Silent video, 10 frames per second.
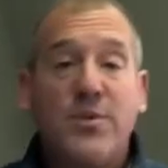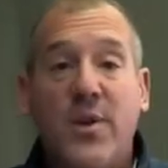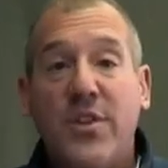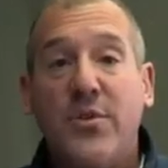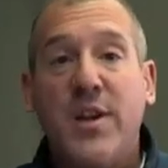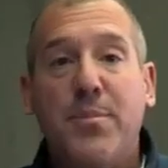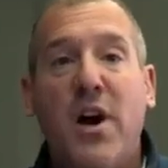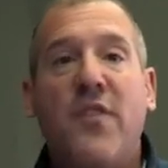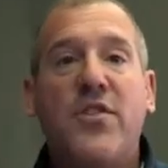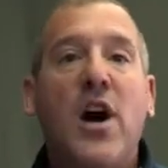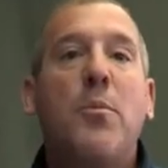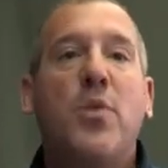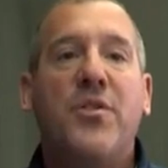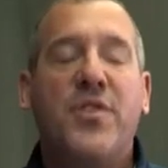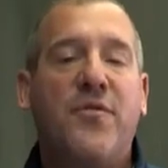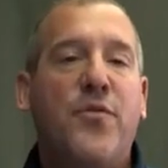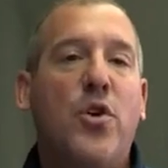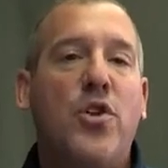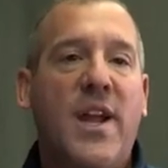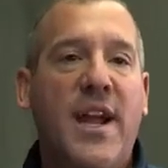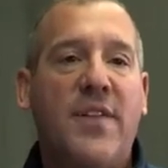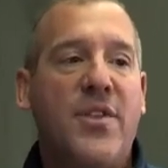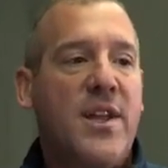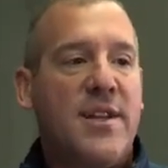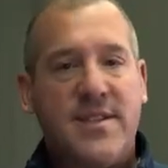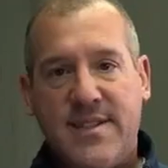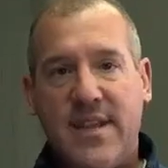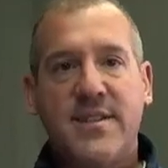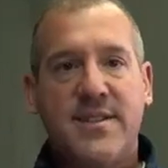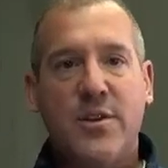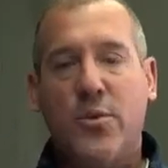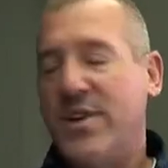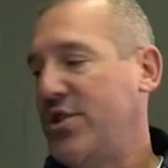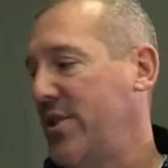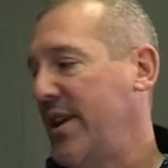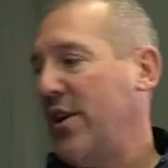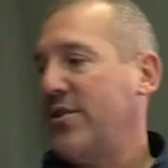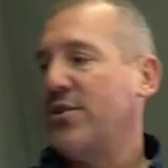23 and above, come with the full length stainless steel windshield header.